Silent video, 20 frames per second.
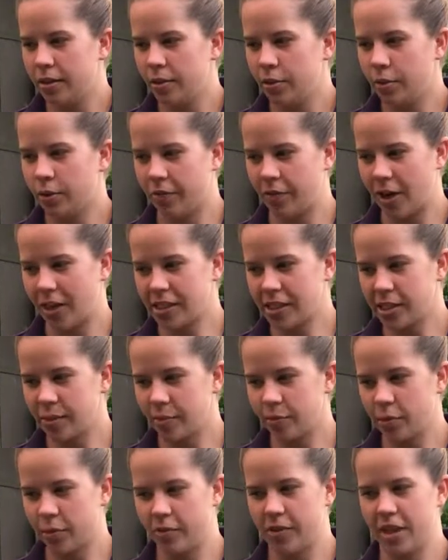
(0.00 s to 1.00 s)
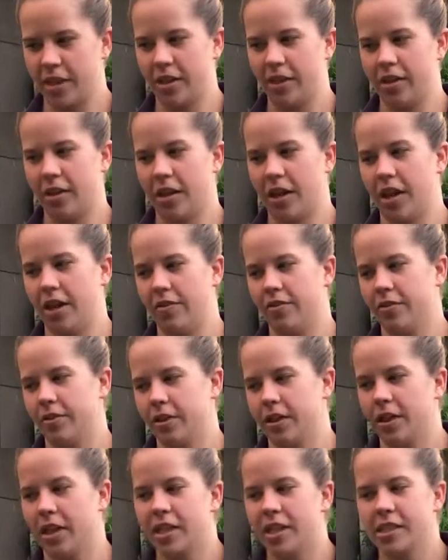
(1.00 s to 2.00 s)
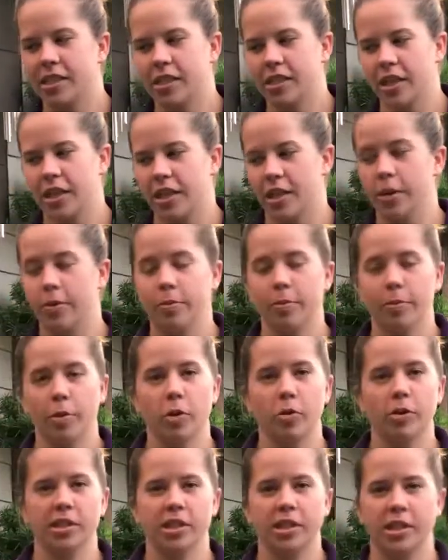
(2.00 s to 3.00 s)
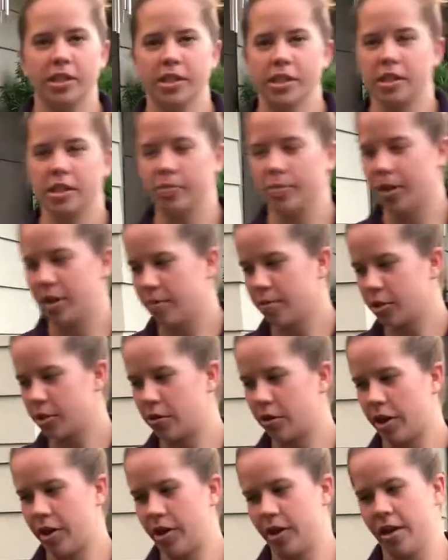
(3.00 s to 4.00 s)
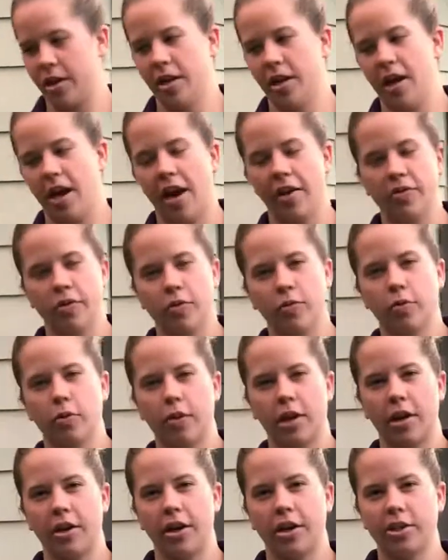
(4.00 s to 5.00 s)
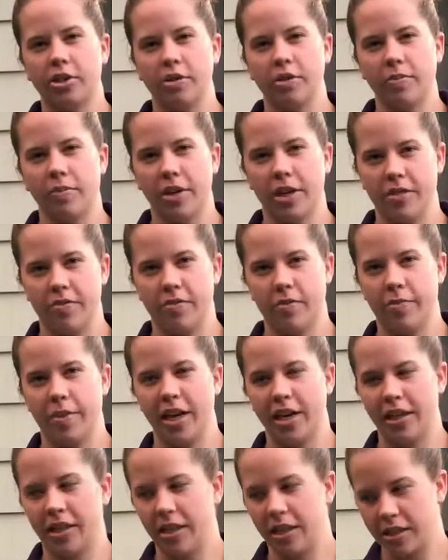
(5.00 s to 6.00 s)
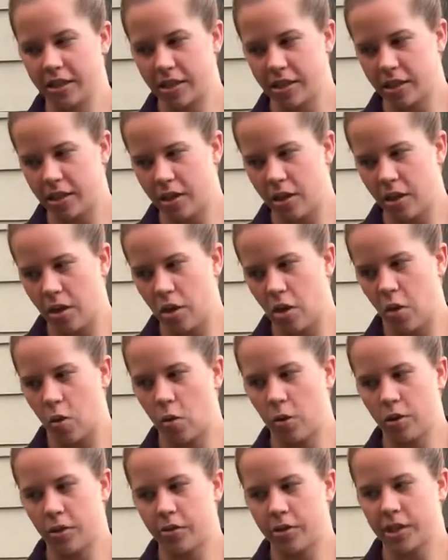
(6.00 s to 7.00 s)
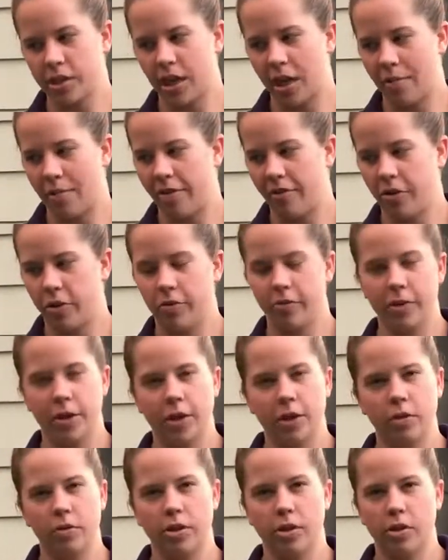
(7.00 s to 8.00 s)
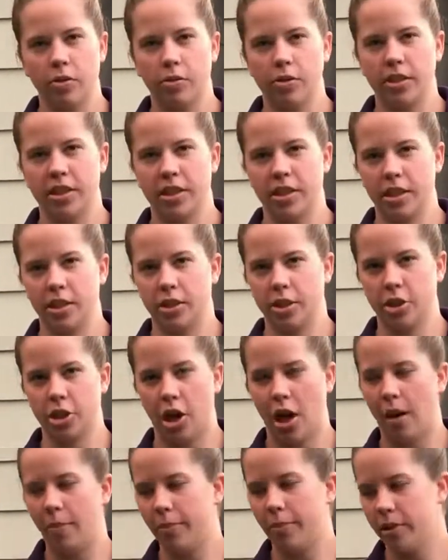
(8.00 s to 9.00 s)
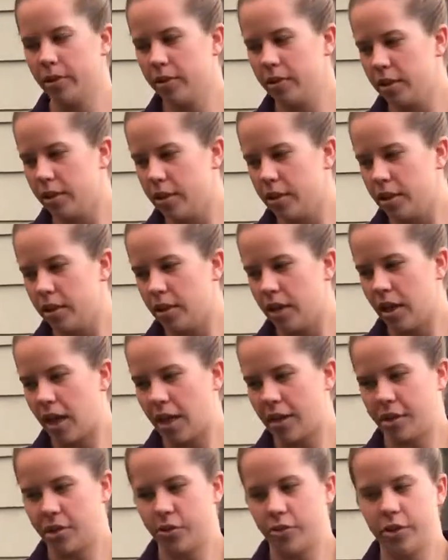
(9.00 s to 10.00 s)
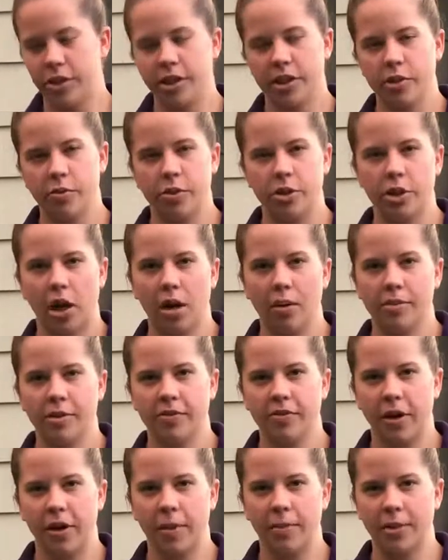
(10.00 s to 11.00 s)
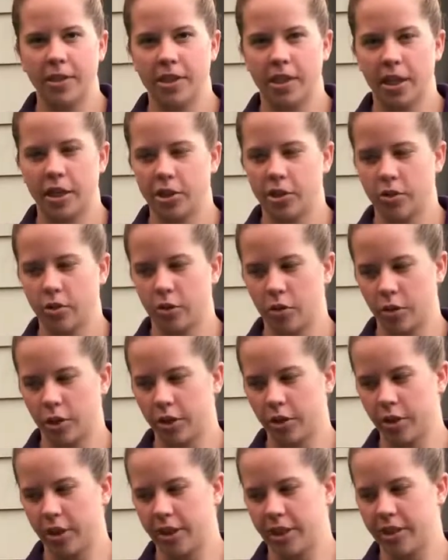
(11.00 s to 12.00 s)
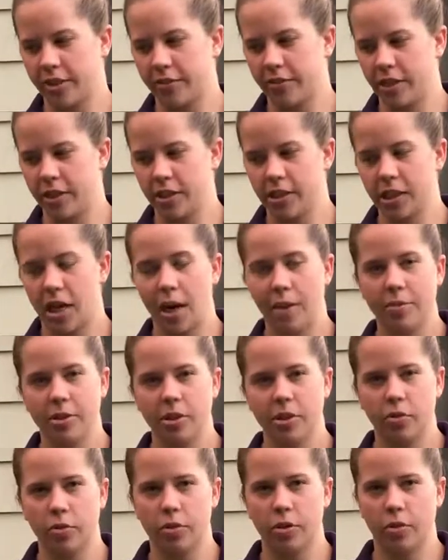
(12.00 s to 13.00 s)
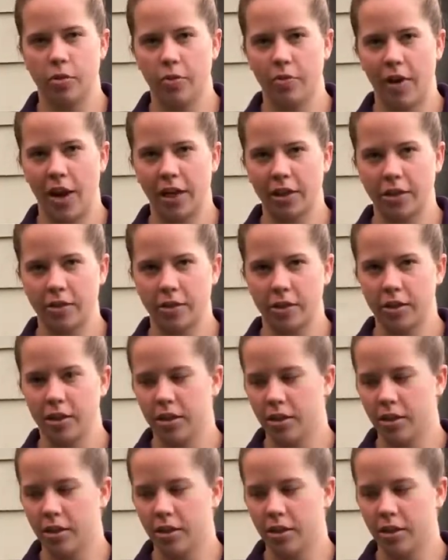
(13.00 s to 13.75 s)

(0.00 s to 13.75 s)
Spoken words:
With the fast tempo of daily life, the last thing that any motorist needs is to become stranded, have to fork out extra money for maintenance, or lose time having their vehicle towed to sit in the shop. As students with jobs, families, and extracurricular activities, time is a critical factor.